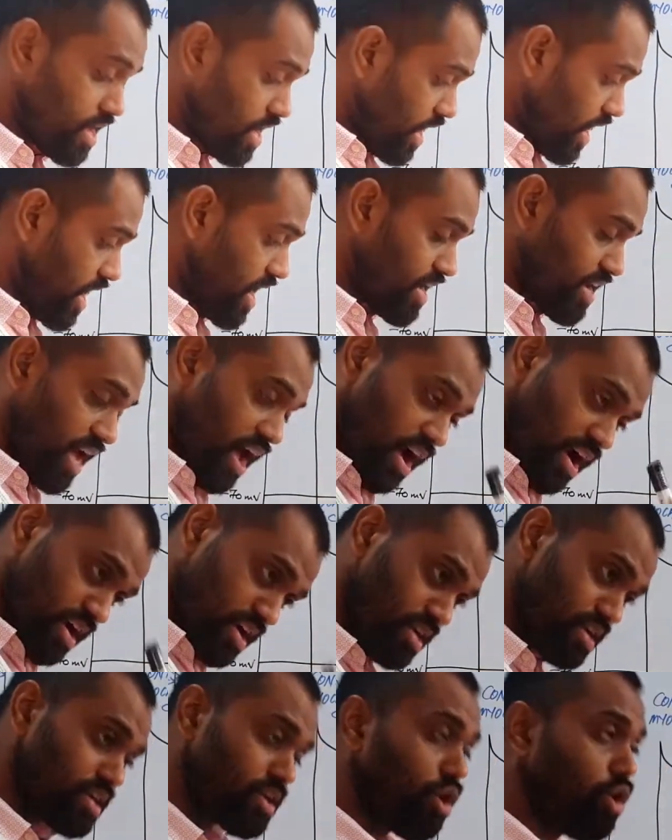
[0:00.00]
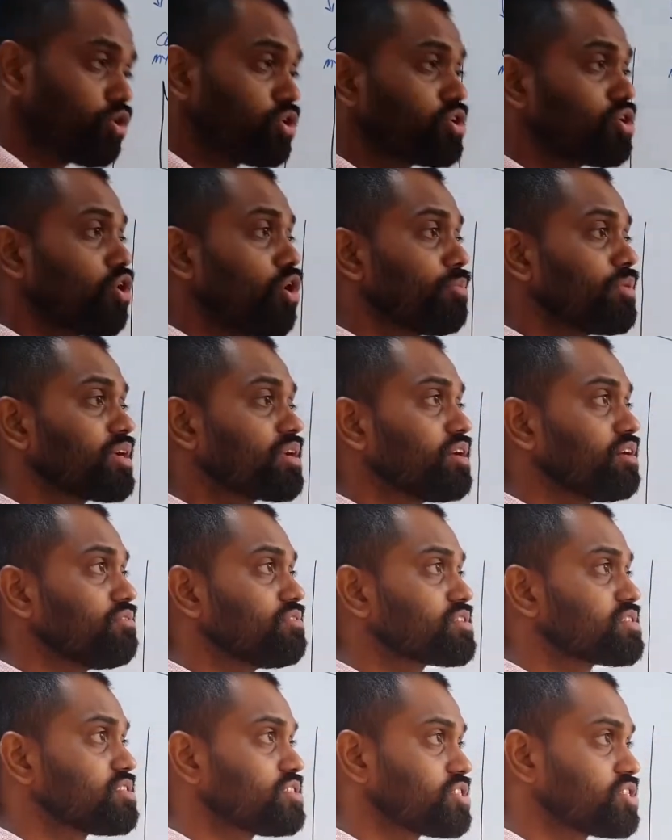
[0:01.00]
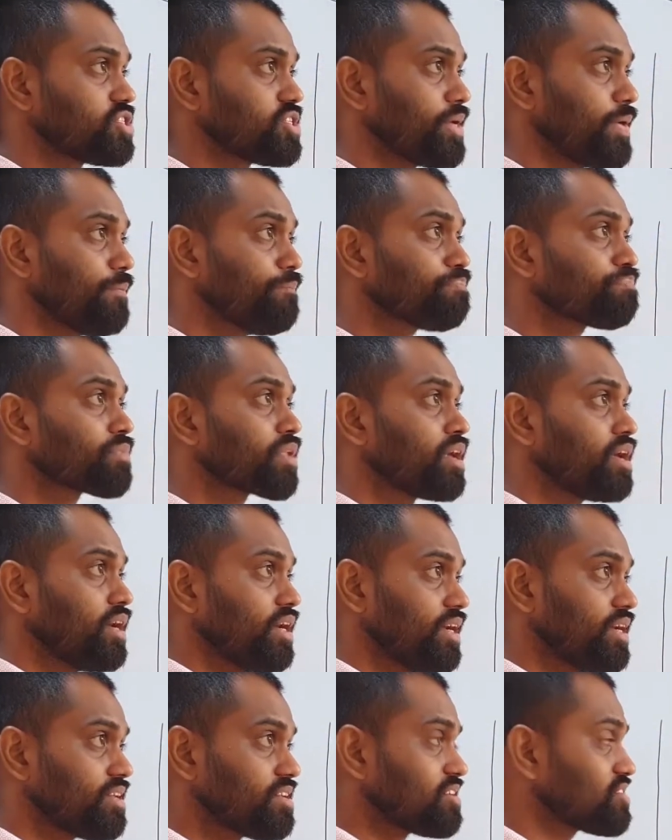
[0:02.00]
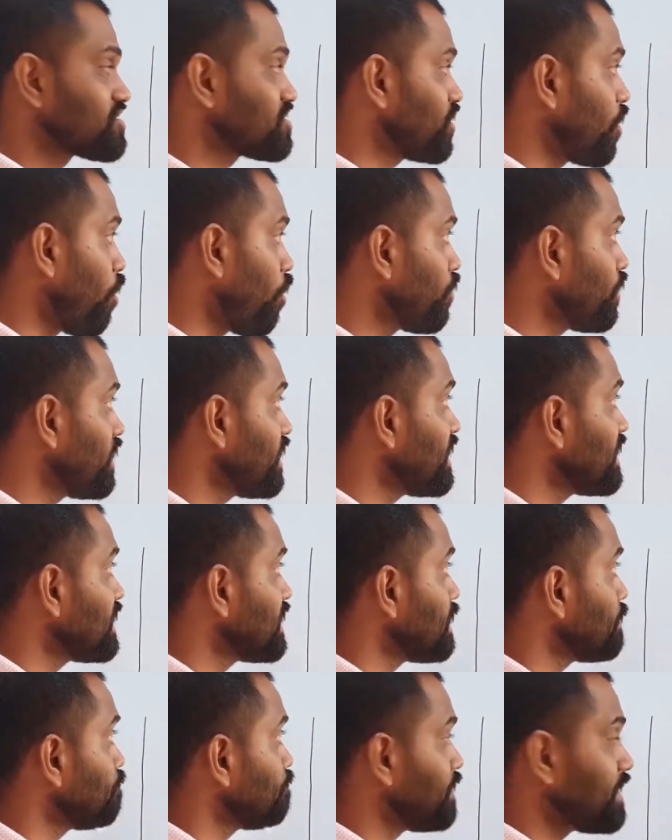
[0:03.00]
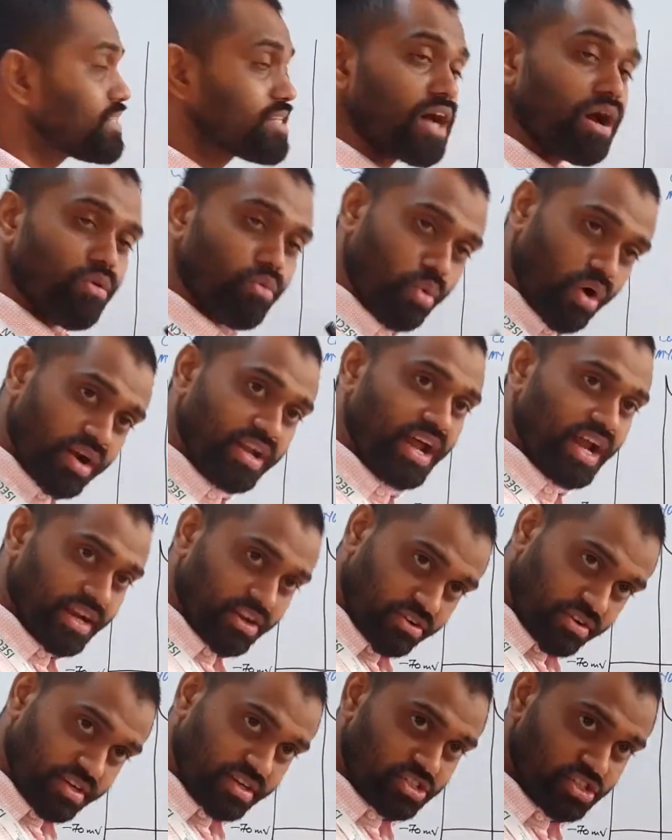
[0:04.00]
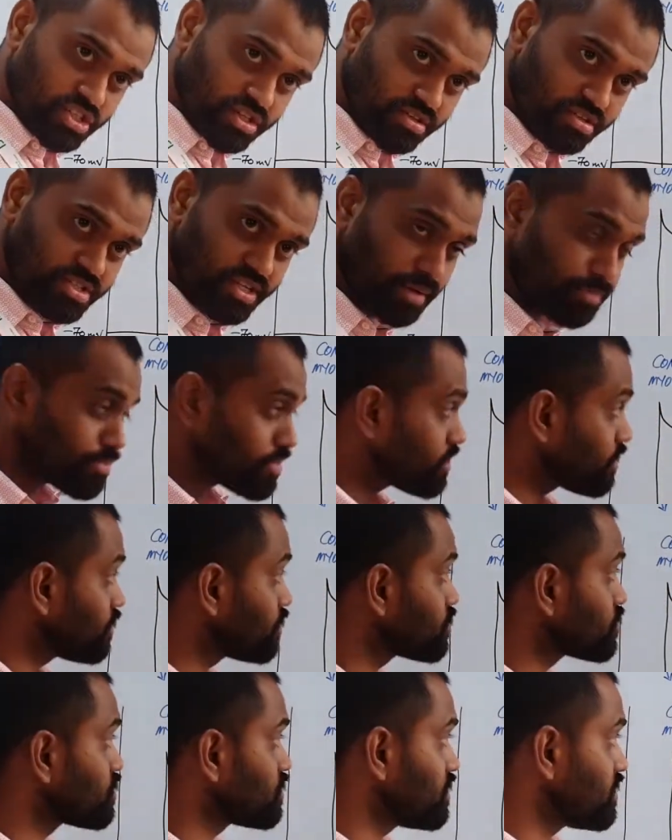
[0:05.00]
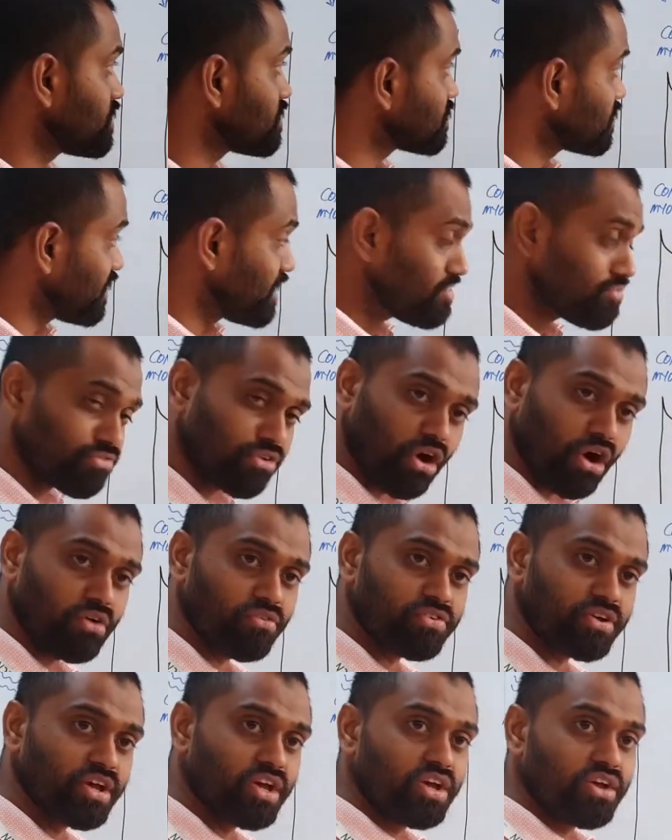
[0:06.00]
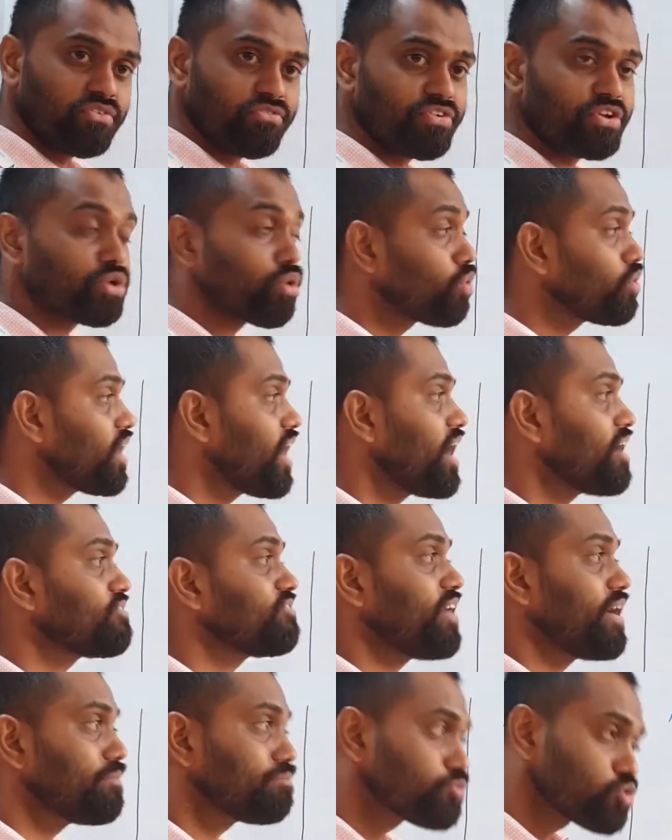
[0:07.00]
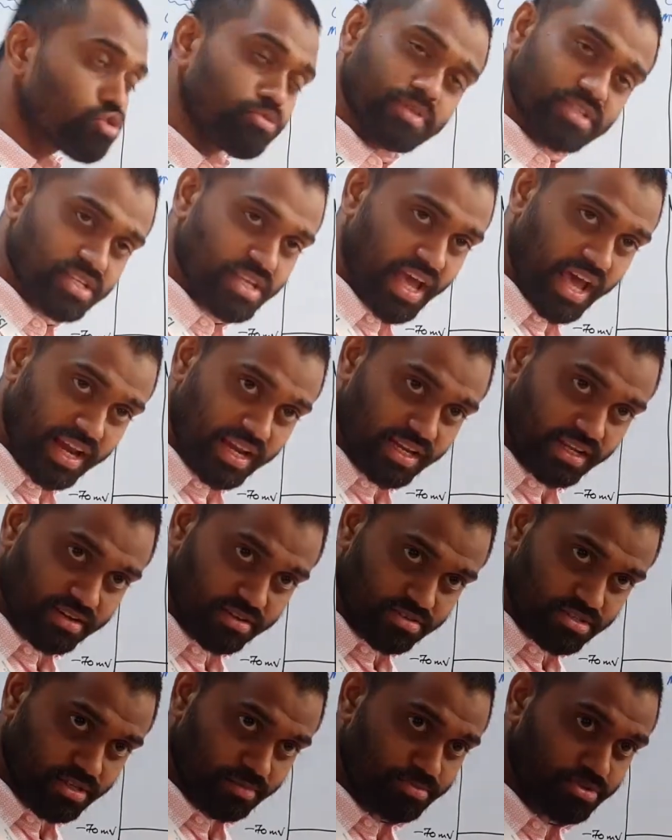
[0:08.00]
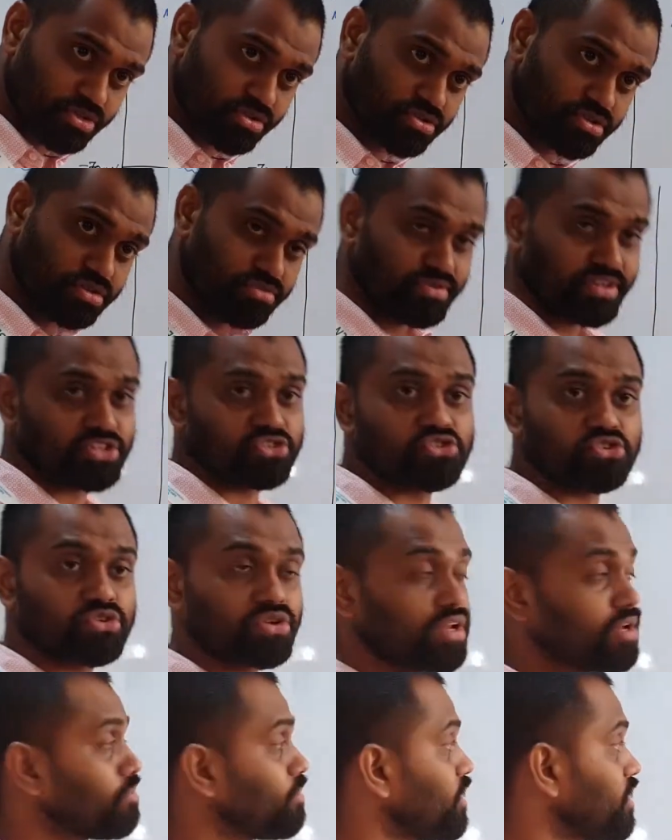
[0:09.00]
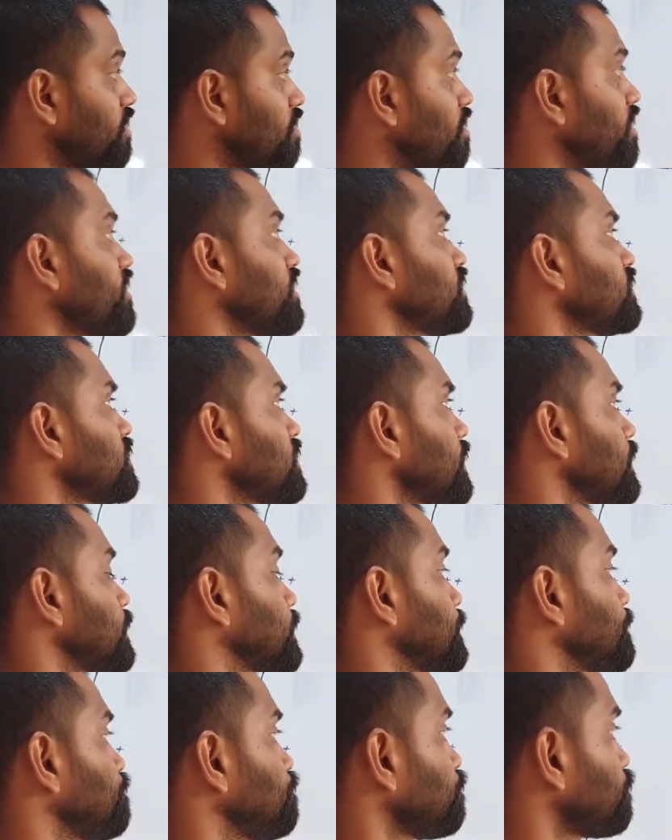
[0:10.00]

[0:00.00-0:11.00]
And under autonomic nervous system, it is only the beta-1 adrenergic receptors is involved. We don't have M2 muscarinic receptors in ventricular myocardial cells.